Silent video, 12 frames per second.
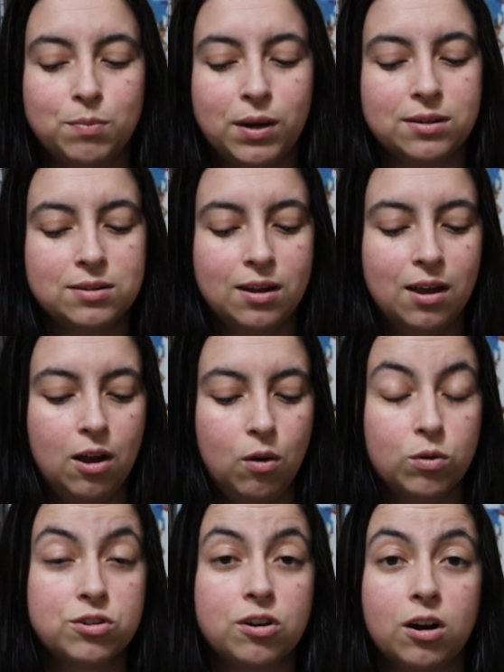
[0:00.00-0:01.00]
but
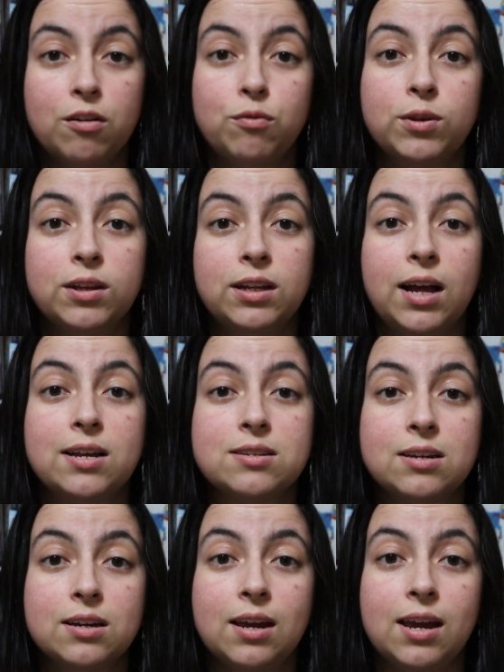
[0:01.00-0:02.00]
we'll start off with a
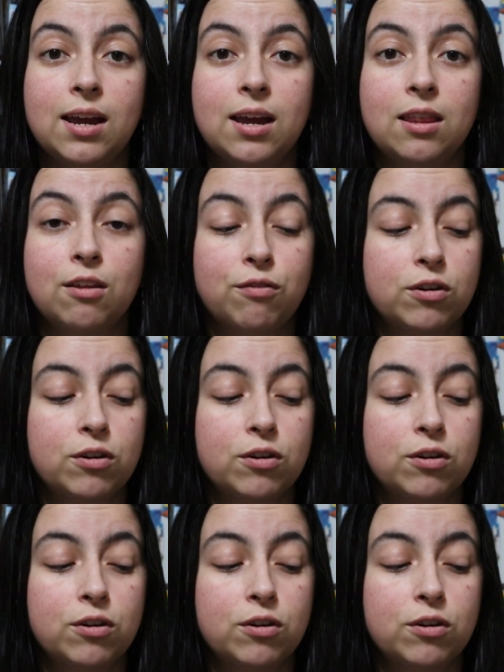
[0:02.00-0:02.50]
classic and the